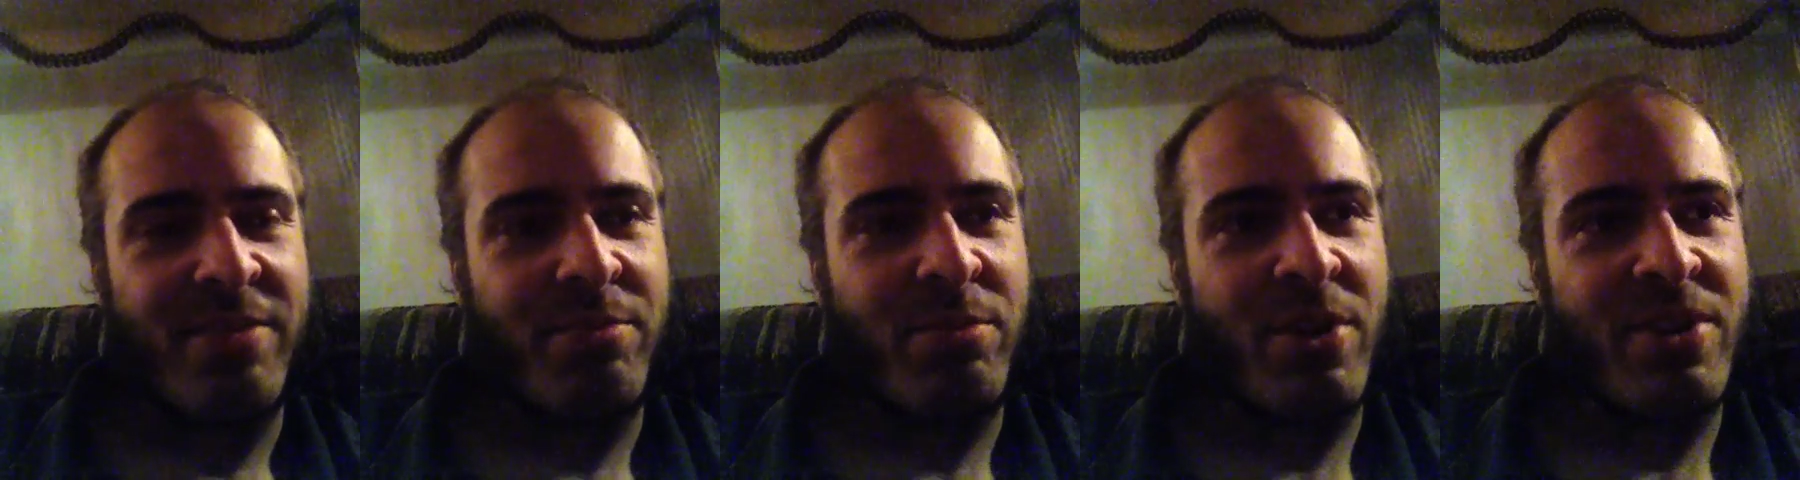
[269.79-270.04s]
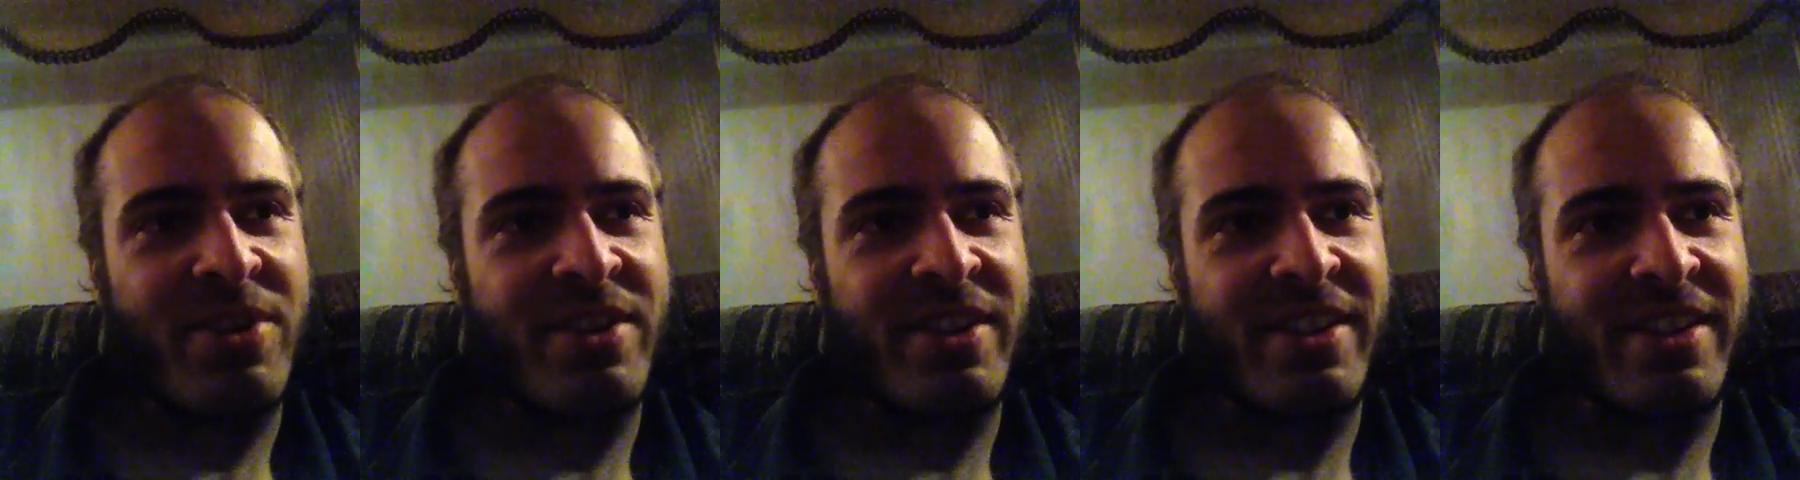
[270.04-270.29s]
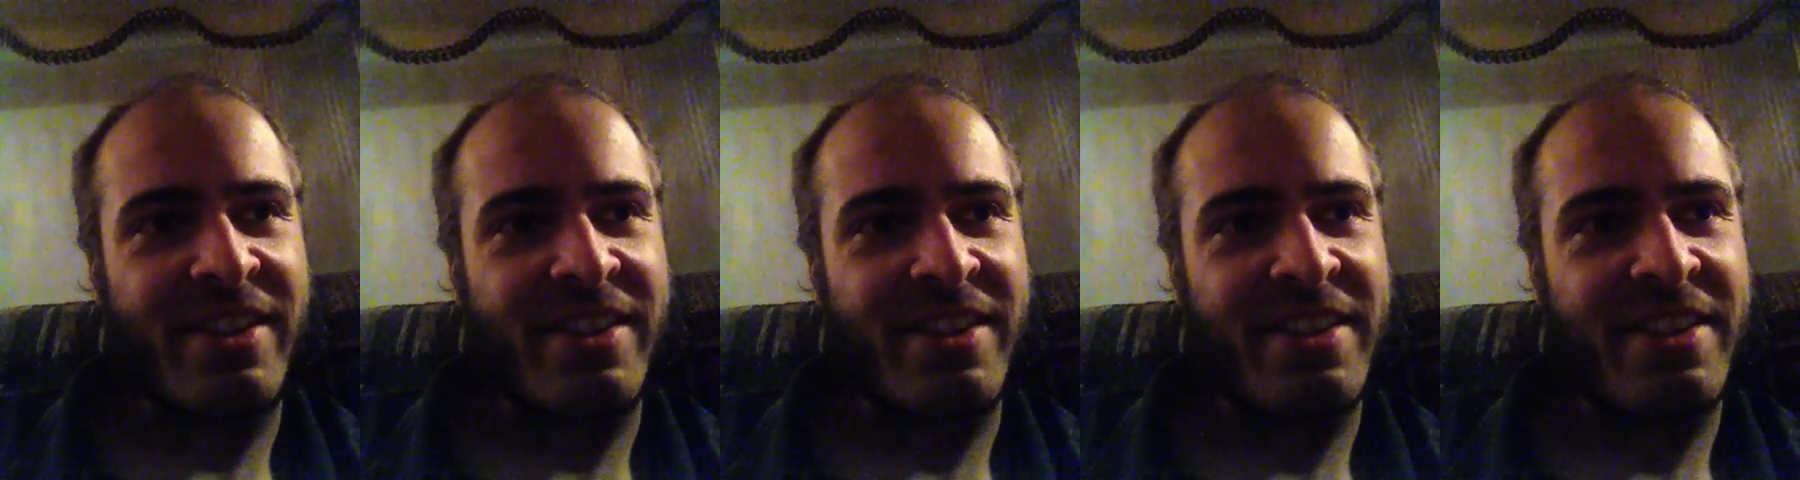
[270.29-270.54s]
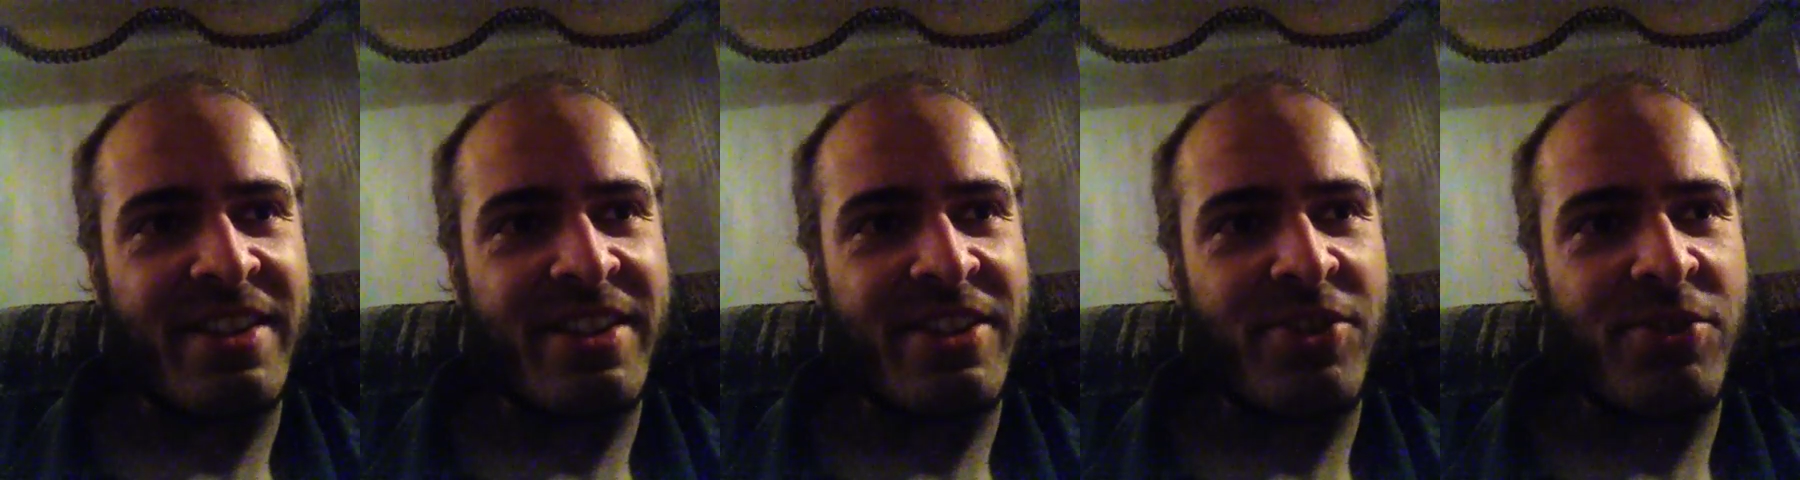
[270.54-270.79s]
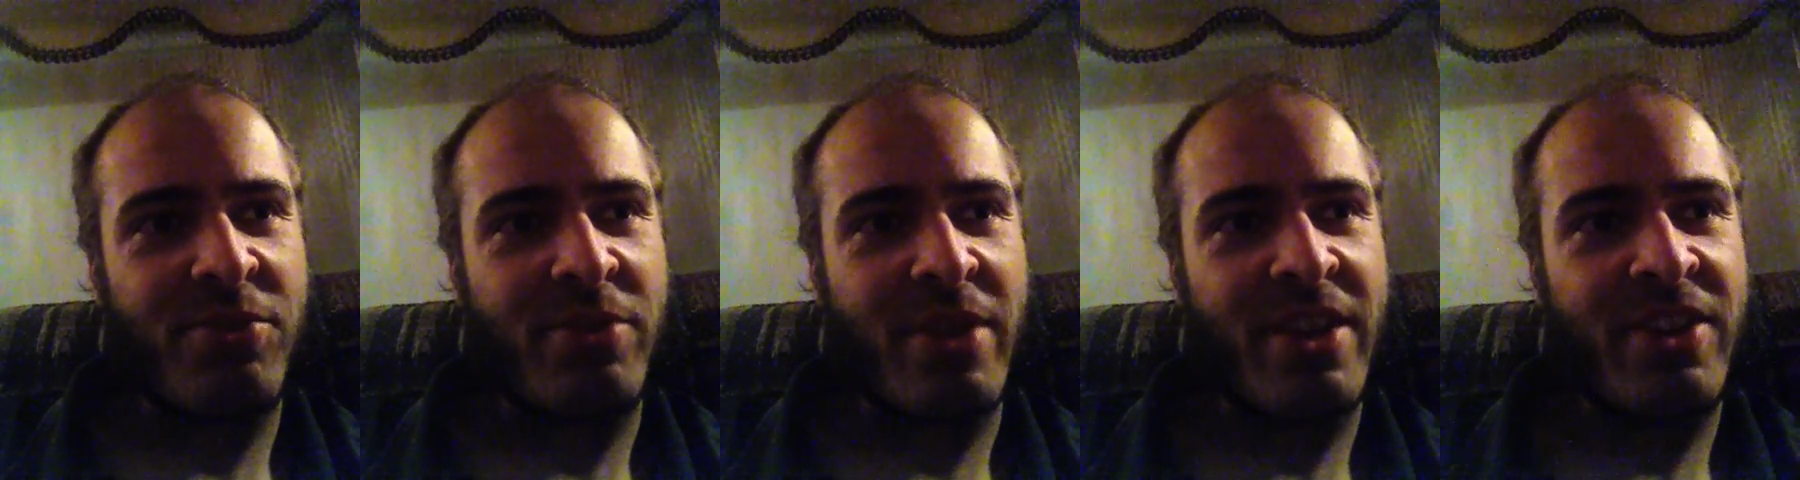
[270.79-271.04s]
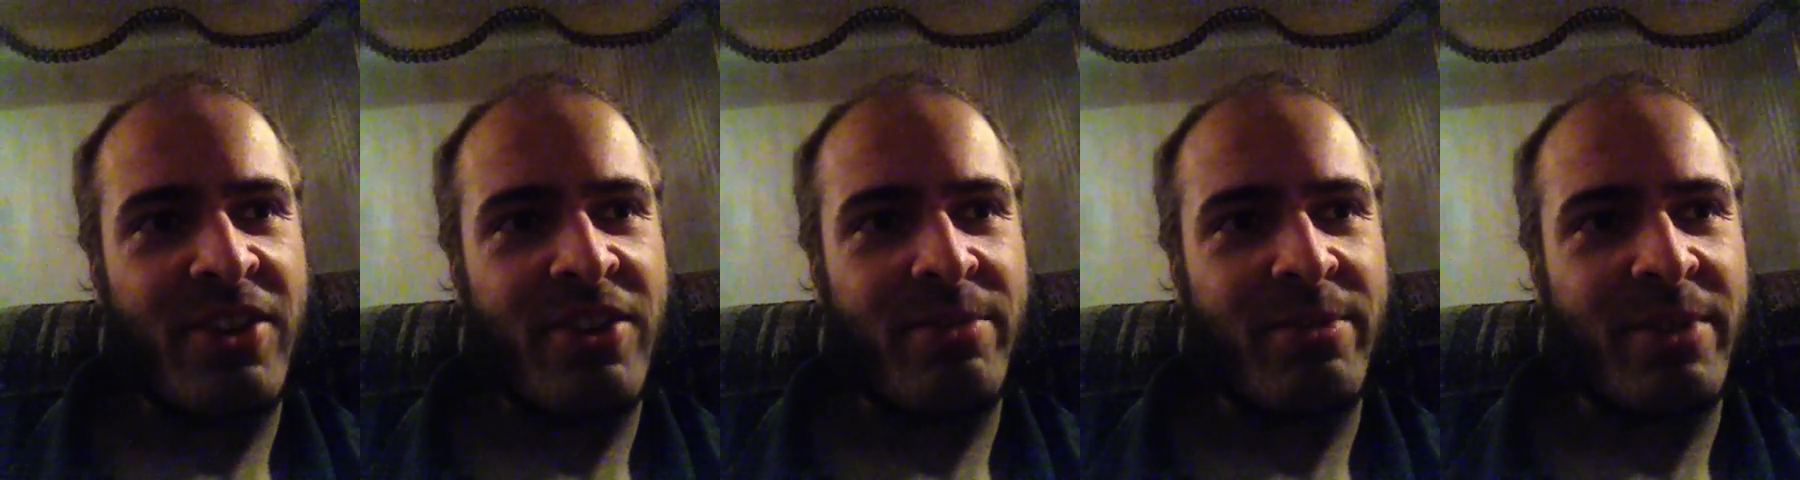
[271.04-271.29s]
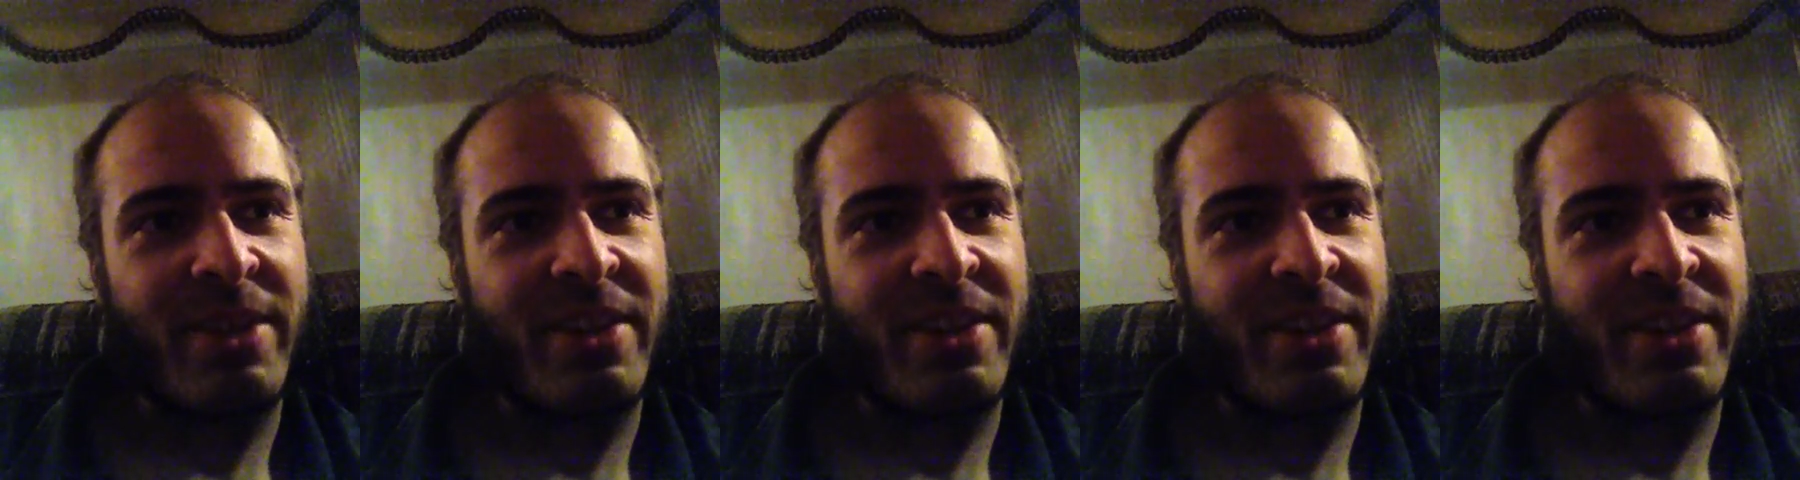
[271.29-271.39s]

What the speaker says: president in this situation,